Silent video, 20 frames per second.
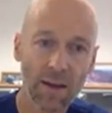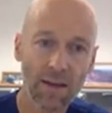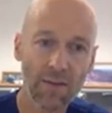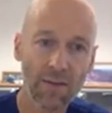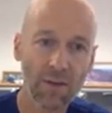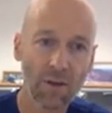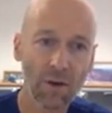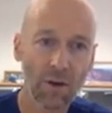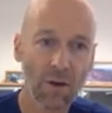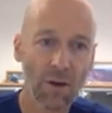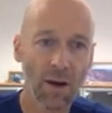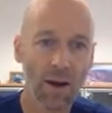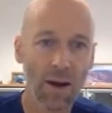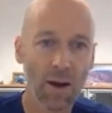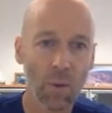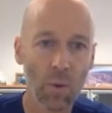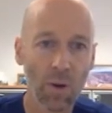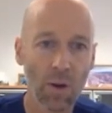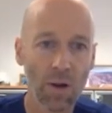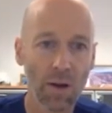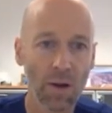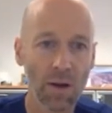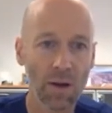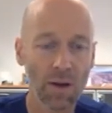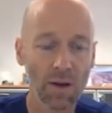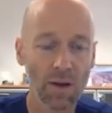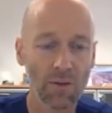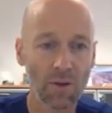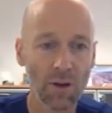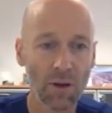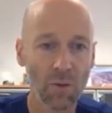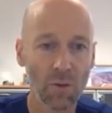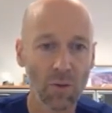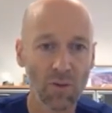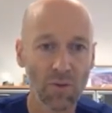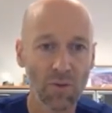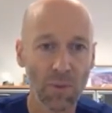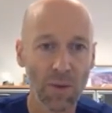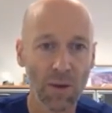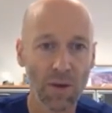this talk I will try to
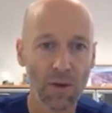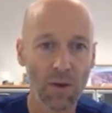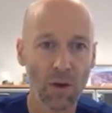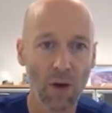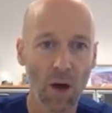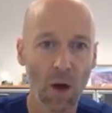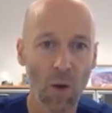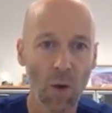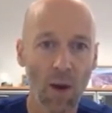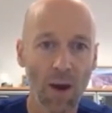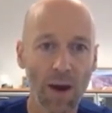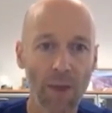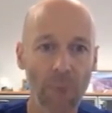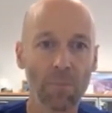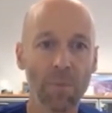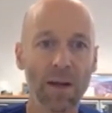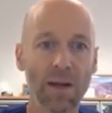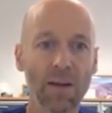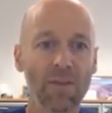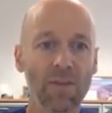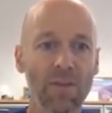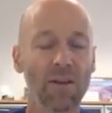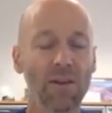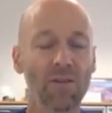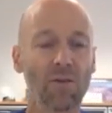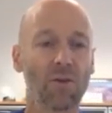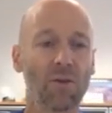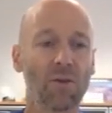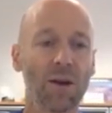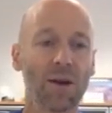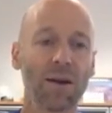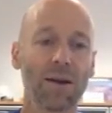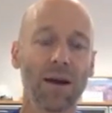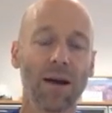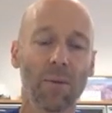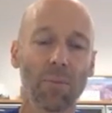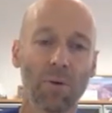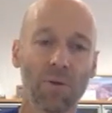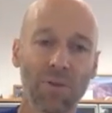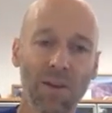explain you how I manage
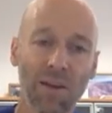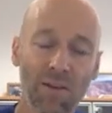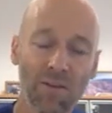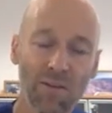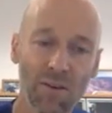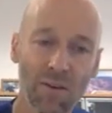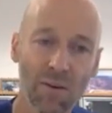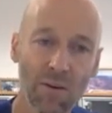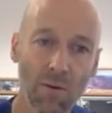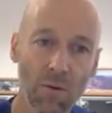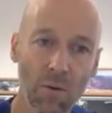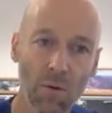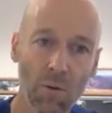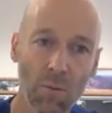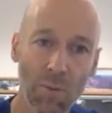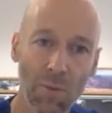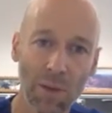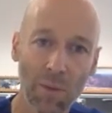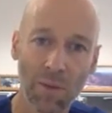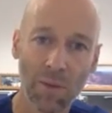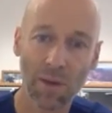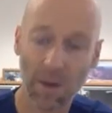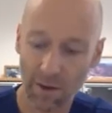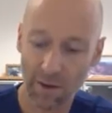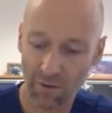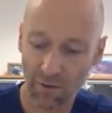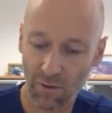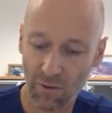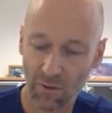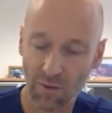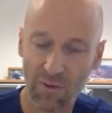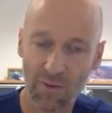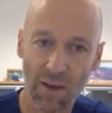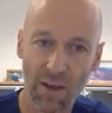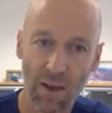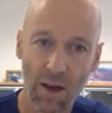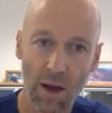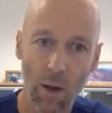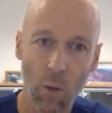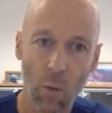intracranial hypertension, or maybe I should
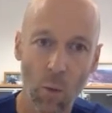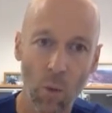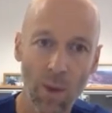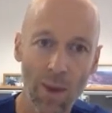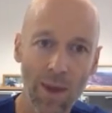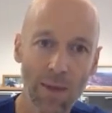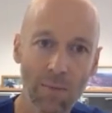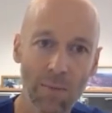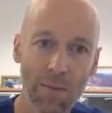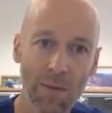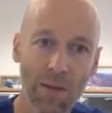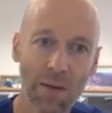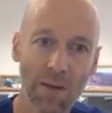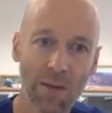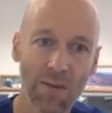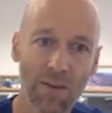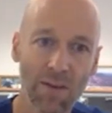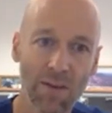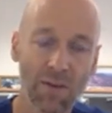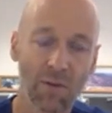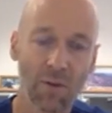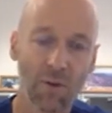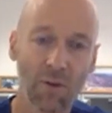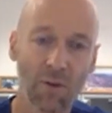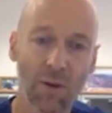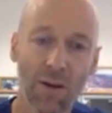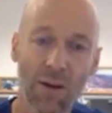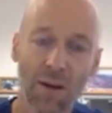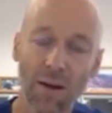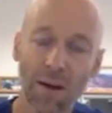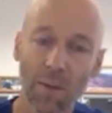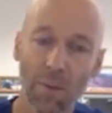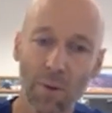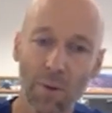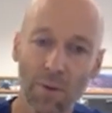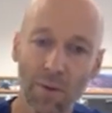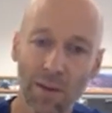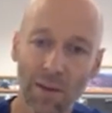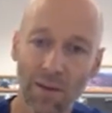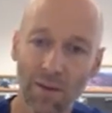say how we manage intracranial
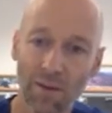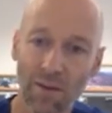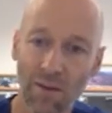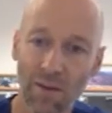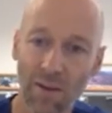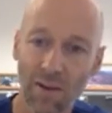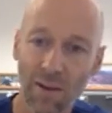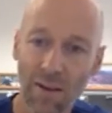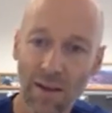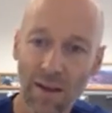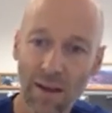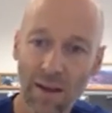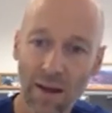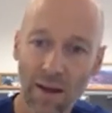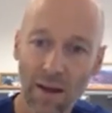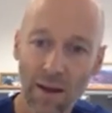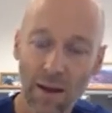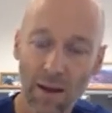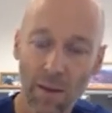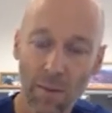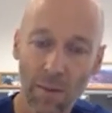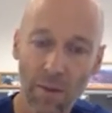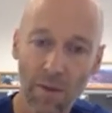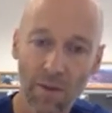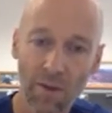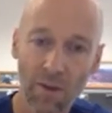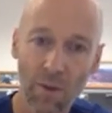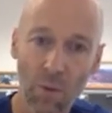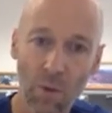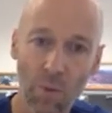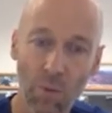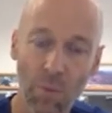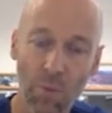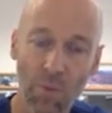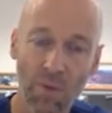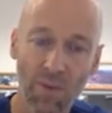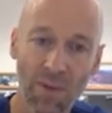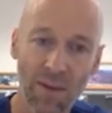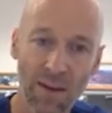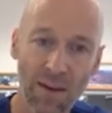hypertension, because I will
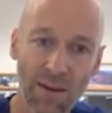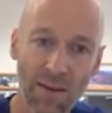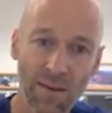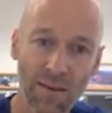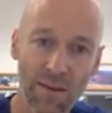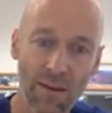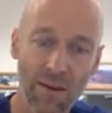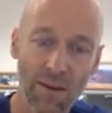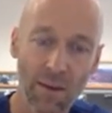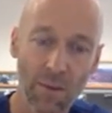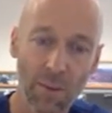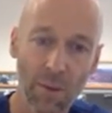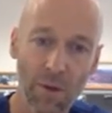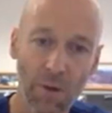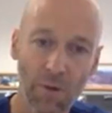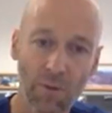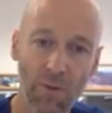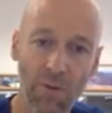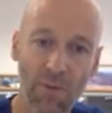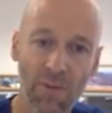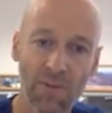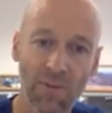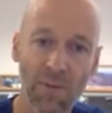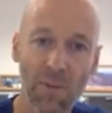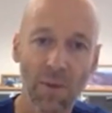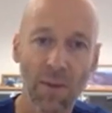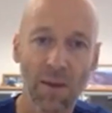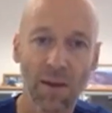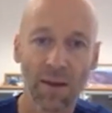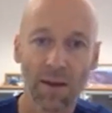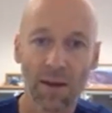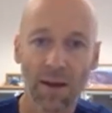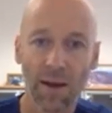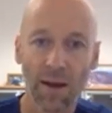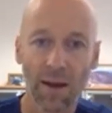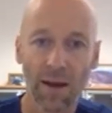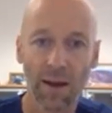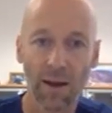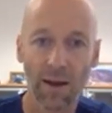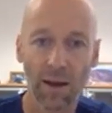present part of the CIVIC
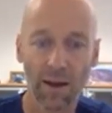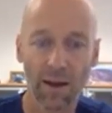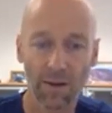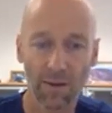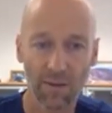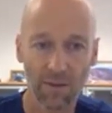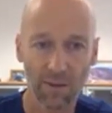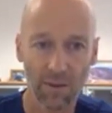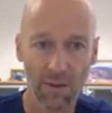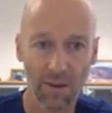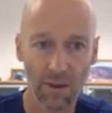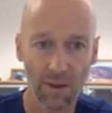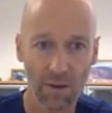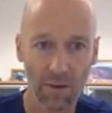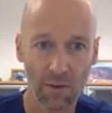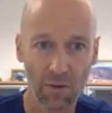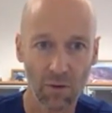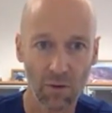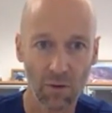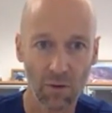guidelines to